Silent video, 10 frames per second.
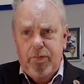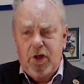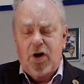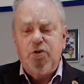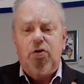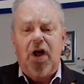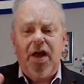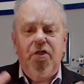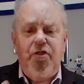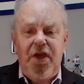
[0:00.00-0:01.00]

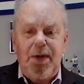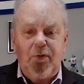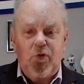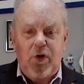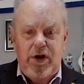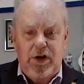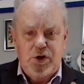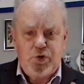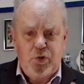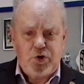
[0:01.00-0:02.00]
underlying theme of what it
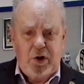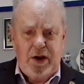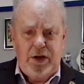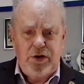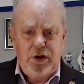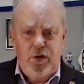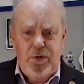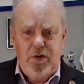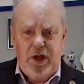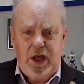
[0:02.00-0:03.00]
is we're trying to
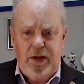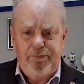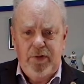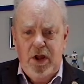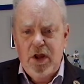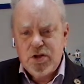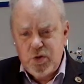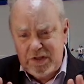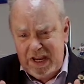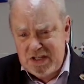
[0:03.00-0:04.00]
communicate. So
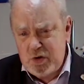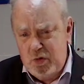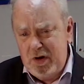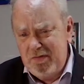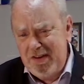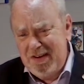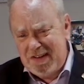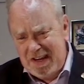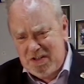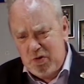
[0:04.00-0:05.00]
it
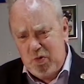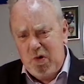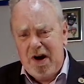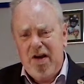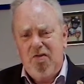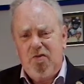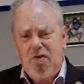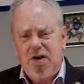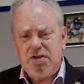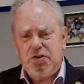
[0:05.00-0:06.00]
takes a while for
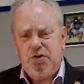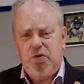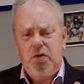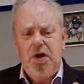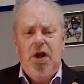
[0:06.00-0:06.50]
us to